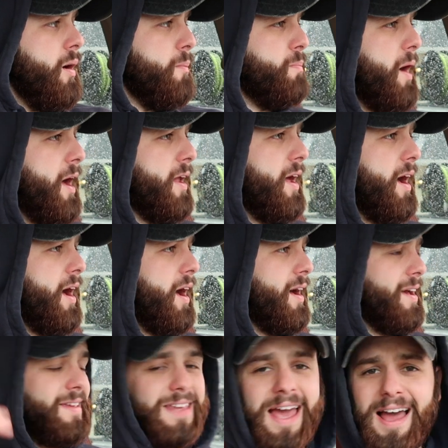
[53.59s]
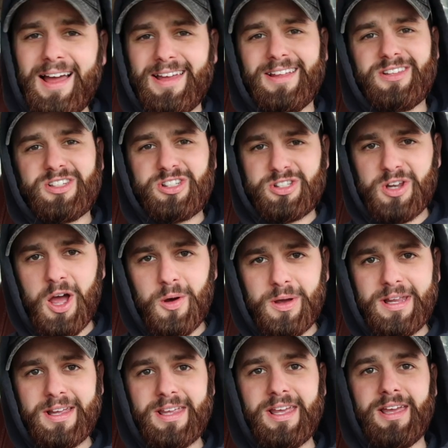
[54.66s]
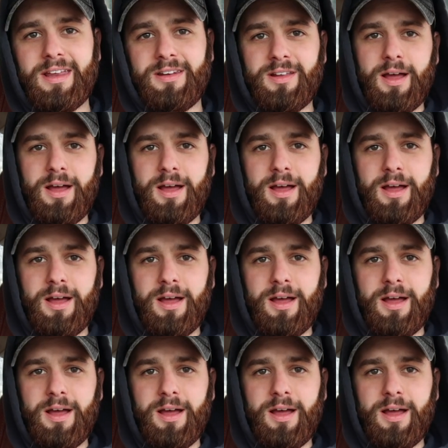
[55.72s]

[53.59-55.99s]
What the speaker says: But yeah, it's snowing again.